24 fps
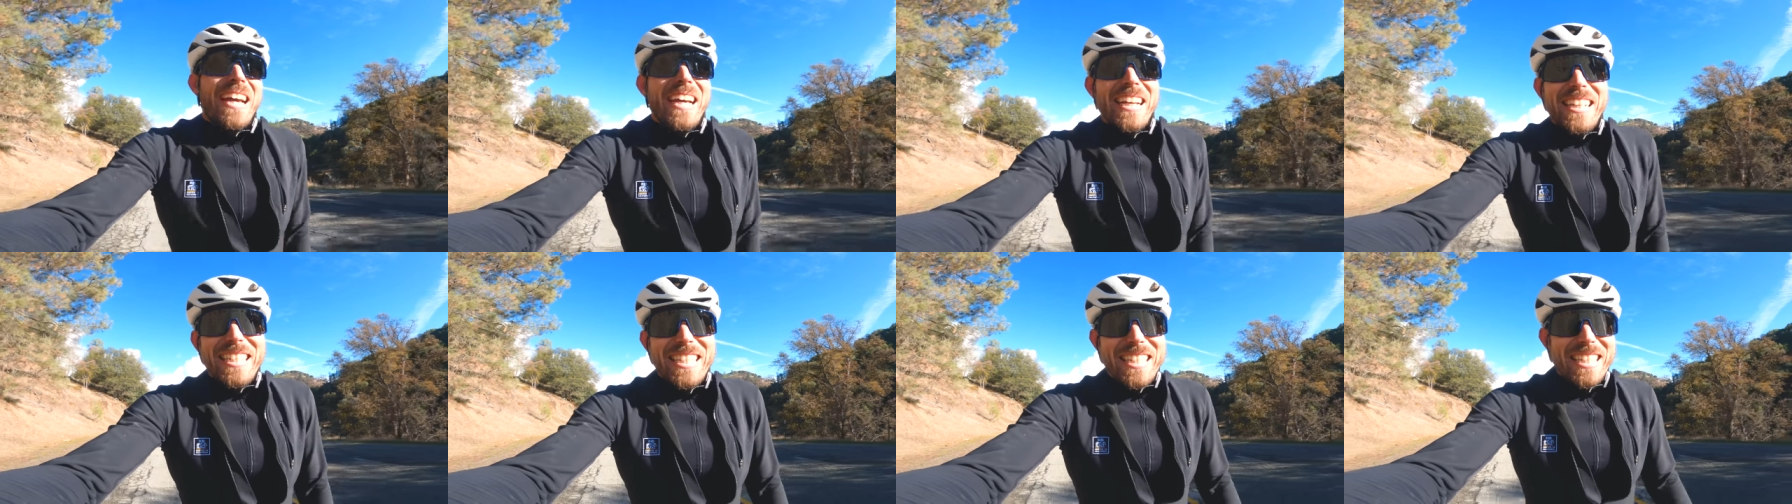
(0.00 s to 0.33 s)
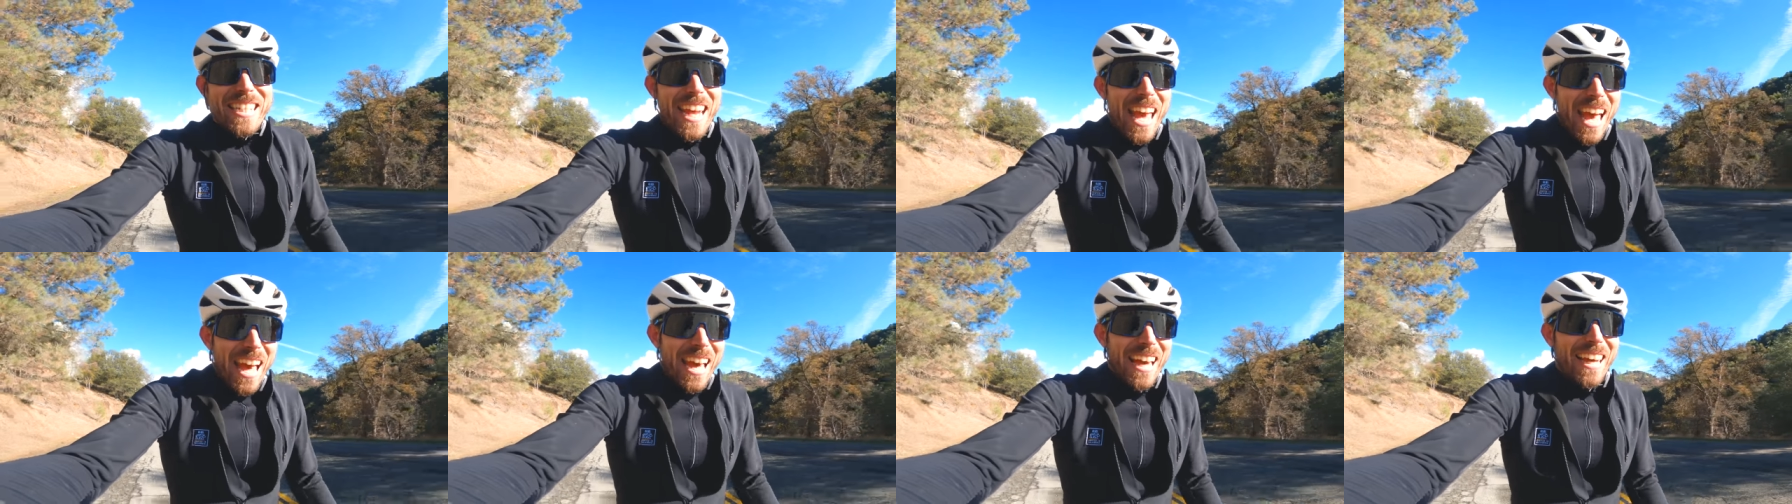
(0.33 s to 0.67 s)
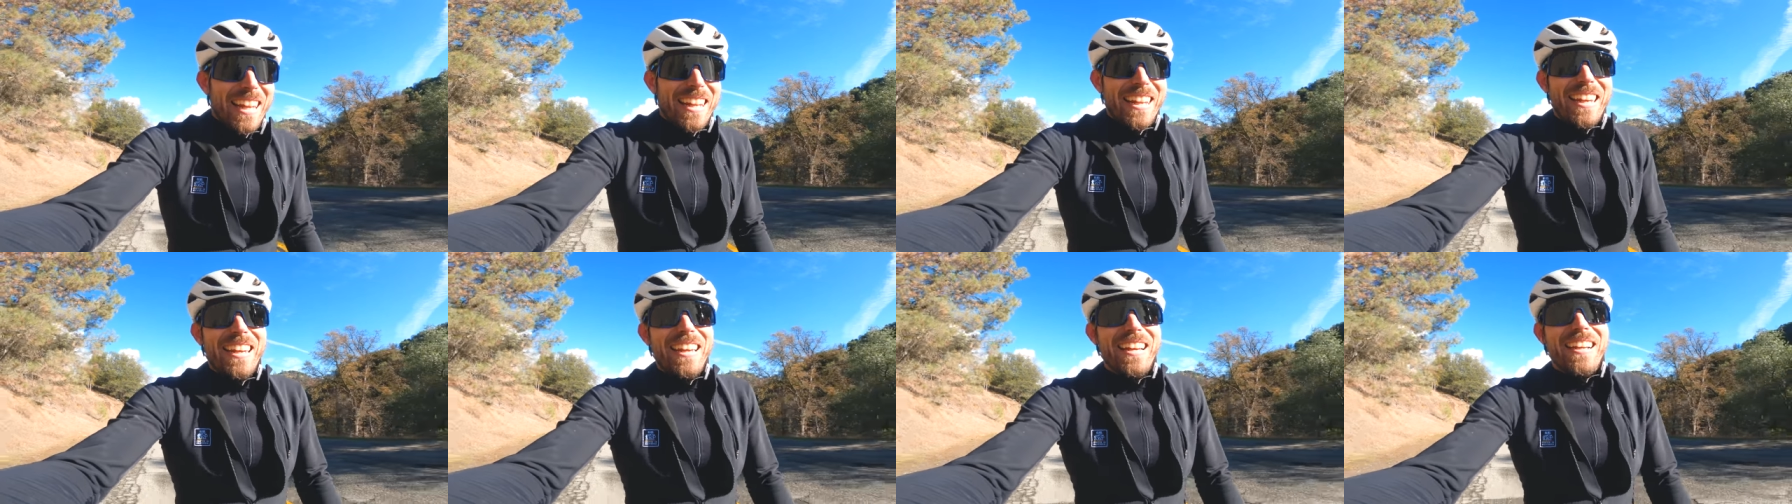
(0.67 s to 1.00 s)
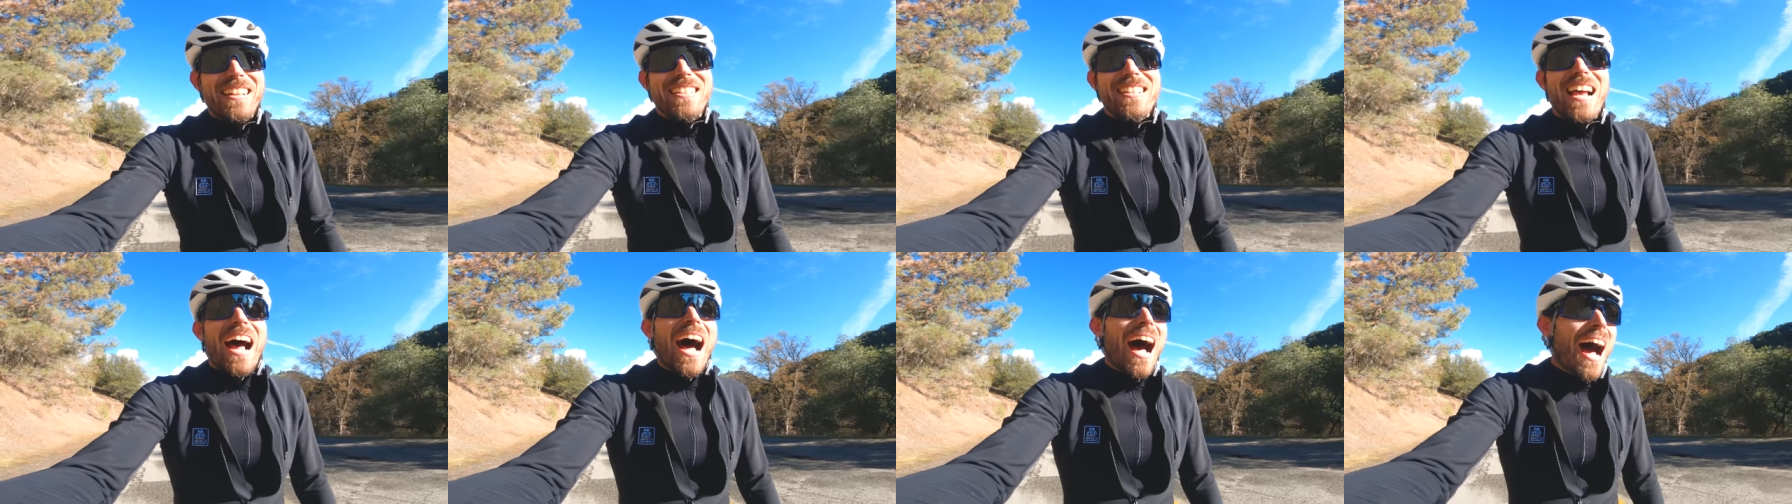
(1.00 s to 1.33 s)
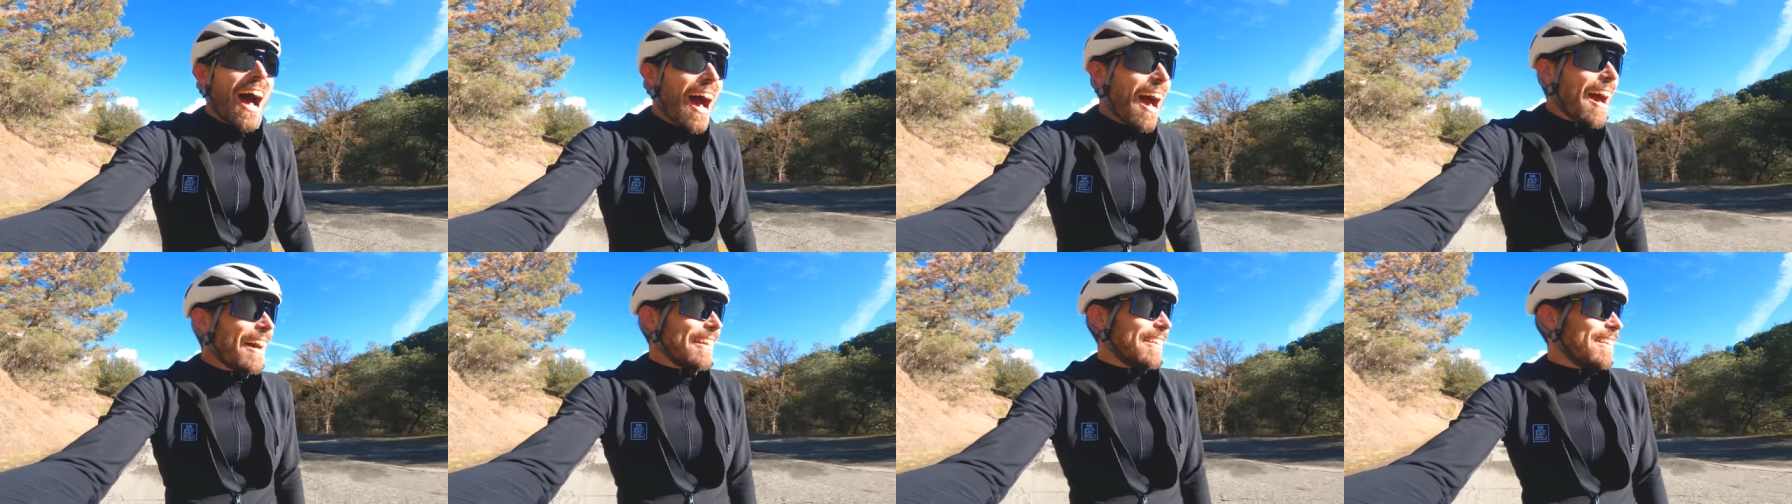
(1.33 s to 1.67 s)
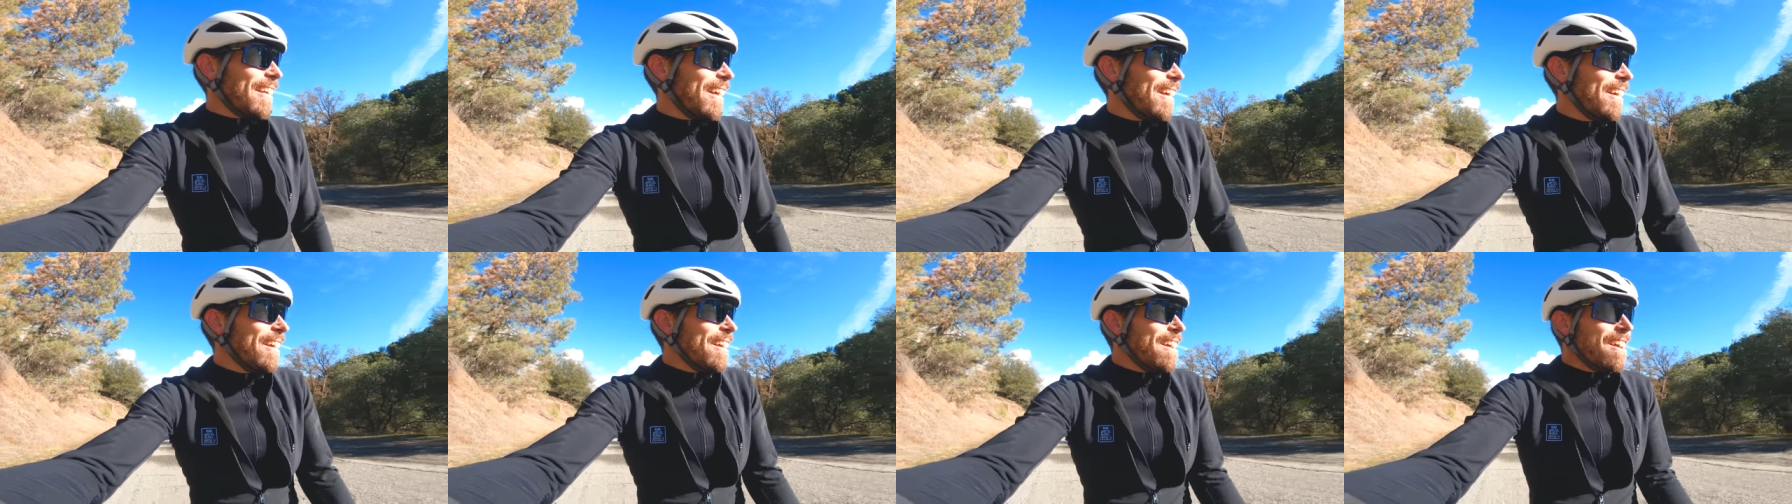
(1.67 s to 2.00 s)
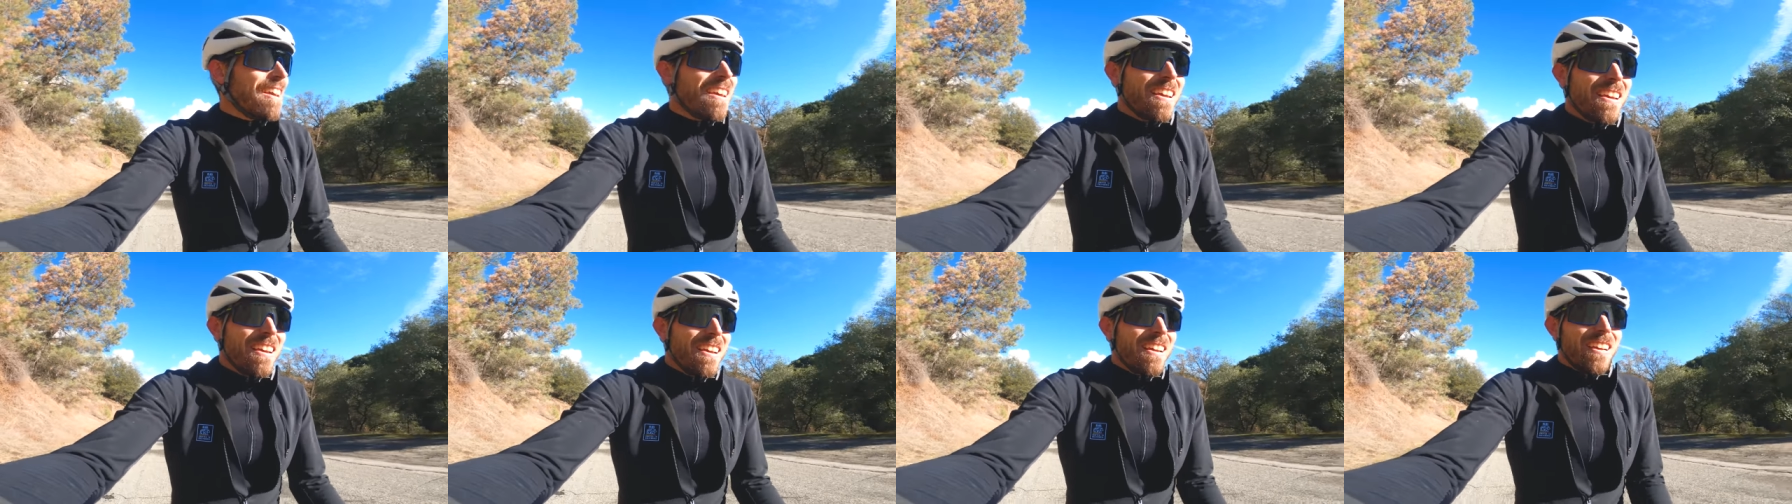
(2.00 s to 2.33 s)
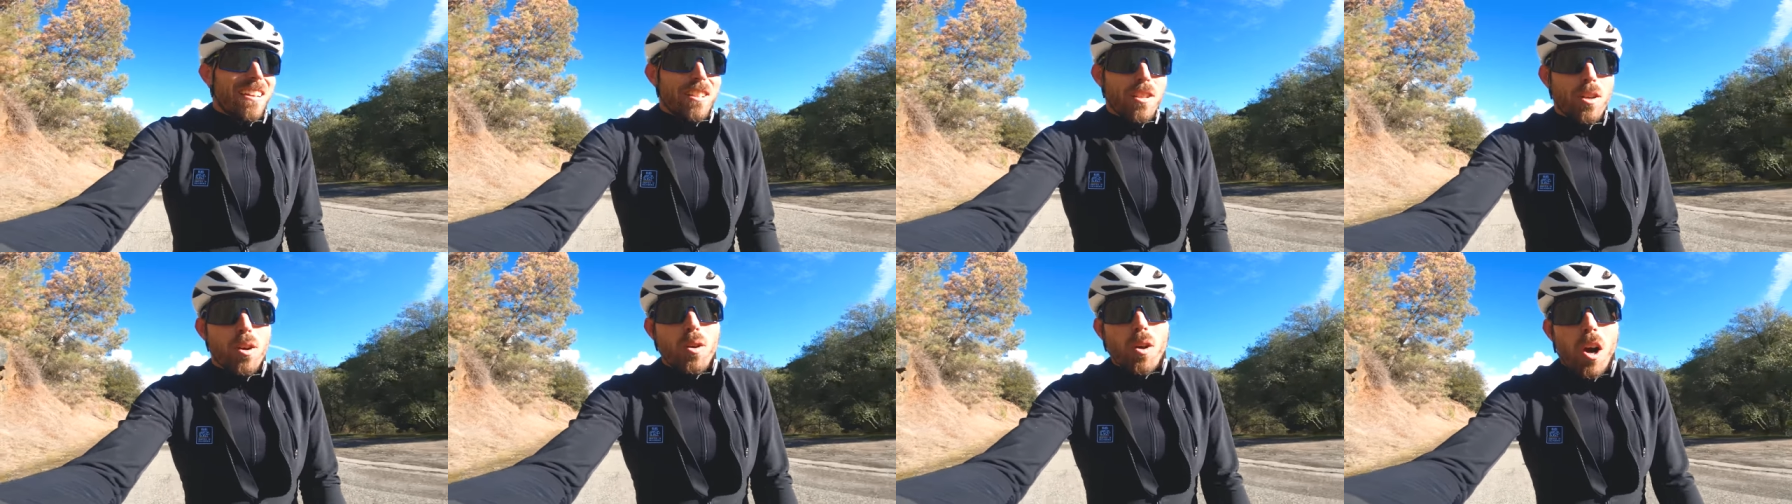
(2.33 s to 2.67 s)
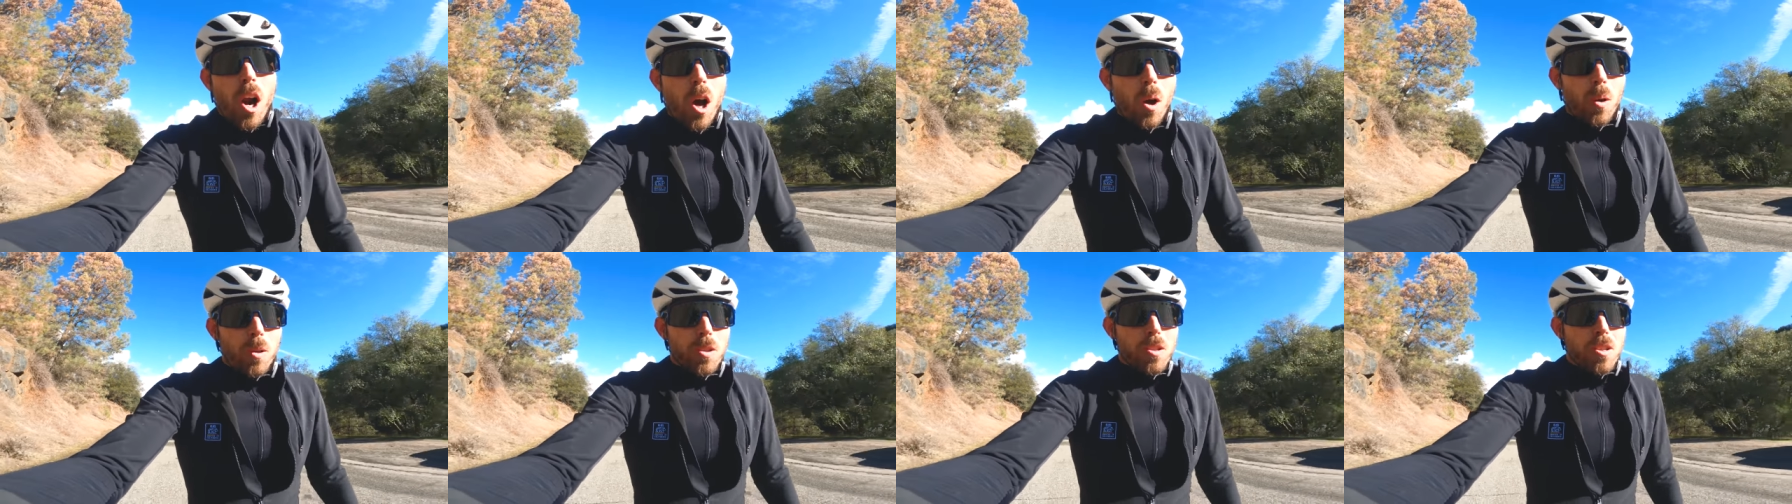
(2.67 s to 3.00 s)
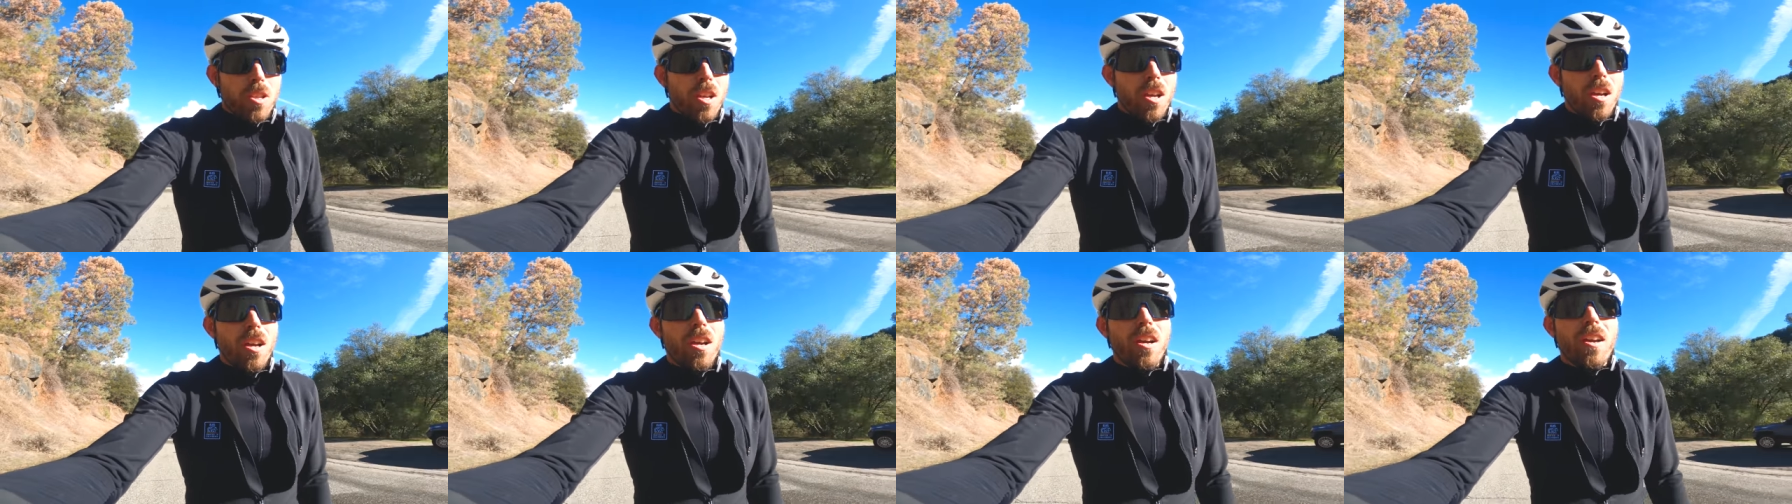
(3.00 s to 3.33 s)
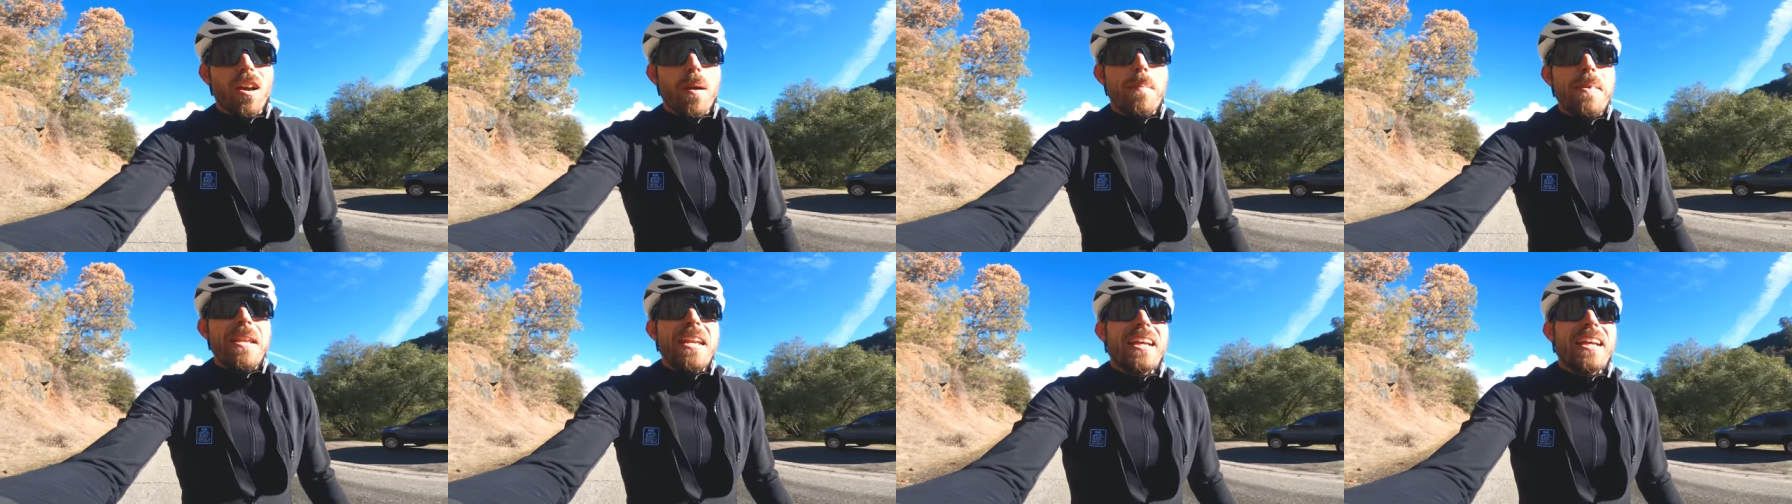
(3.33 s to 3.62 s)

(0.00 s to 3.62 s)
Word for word: it's dead, it's hot, it's gross. I